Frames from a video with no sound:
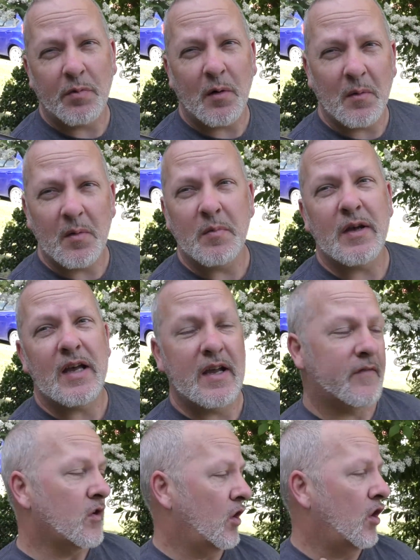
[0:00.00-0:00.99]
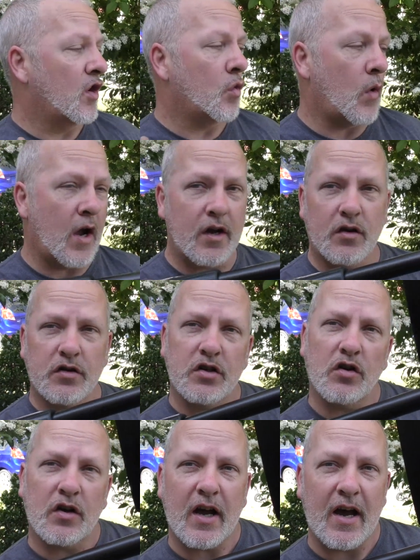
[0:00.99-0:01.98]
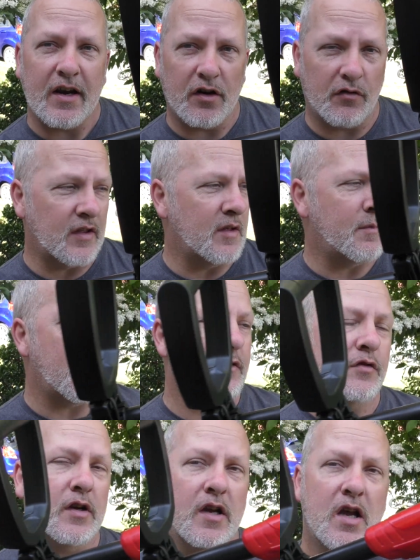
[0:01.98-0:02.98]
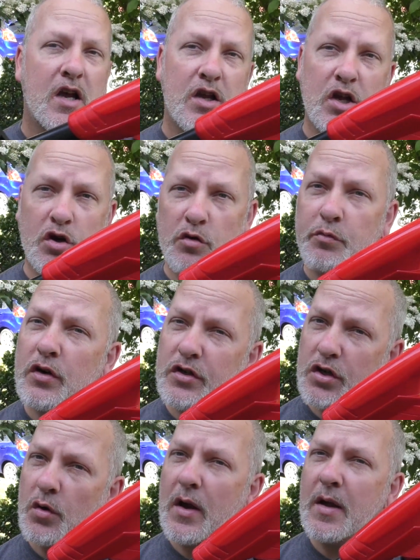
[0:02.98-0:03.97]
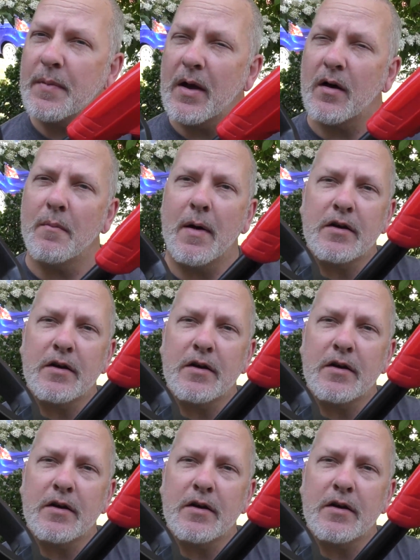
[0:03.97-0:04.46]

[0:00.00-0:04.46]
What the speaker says: probably be even lighter weight because you're not carting around the battery. You could put a 2 amp hour